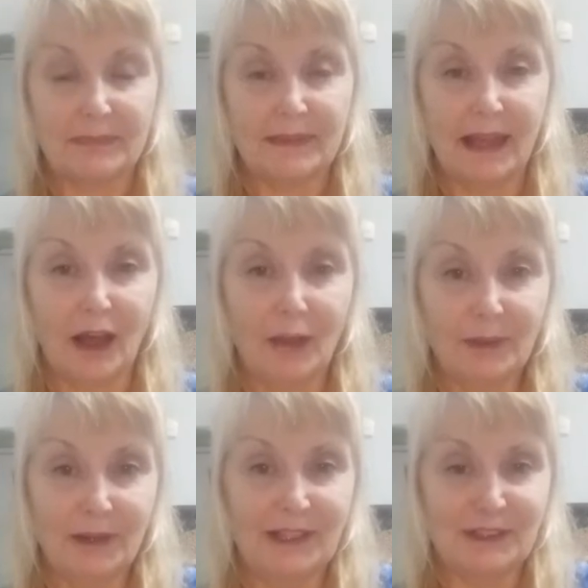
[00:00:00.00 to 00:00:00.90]
yeah, I hope
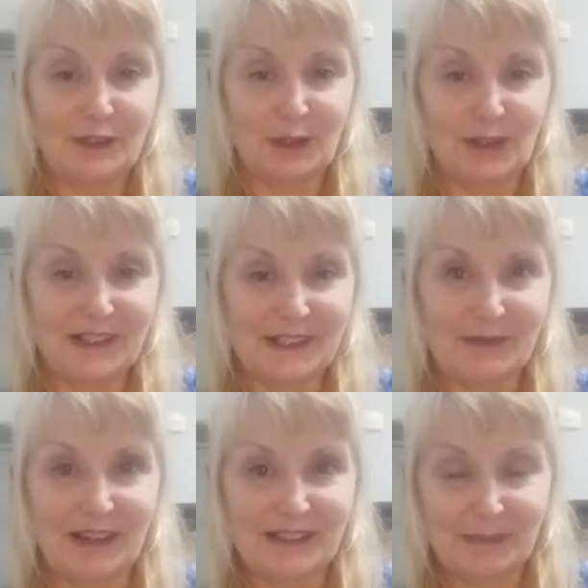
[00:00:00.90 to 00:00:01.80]
you enjoyed this
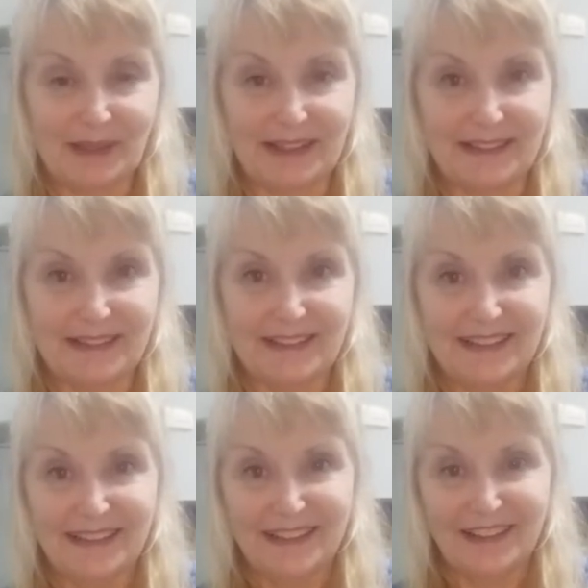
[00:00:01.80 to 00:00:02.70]
recipe.
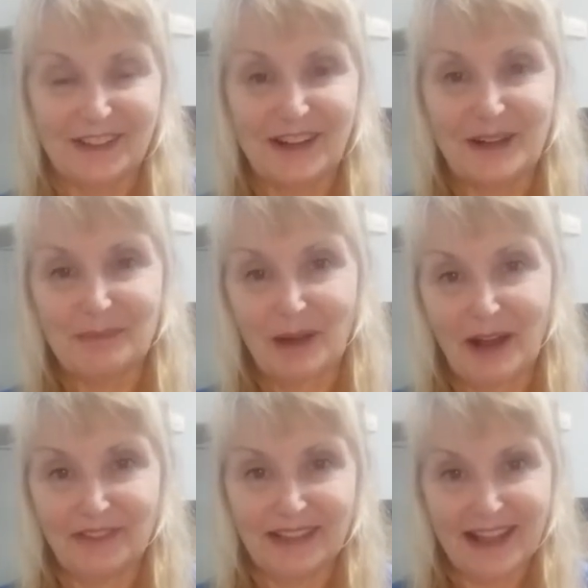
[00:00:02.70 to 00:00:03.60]
All right,
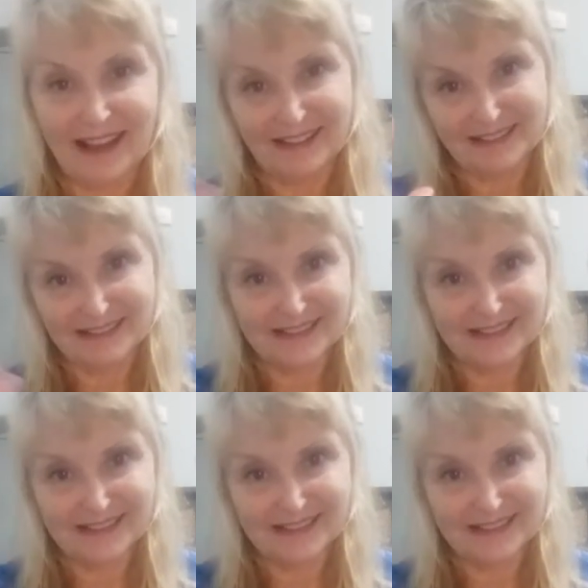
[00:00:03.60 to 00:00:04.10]
bye for now.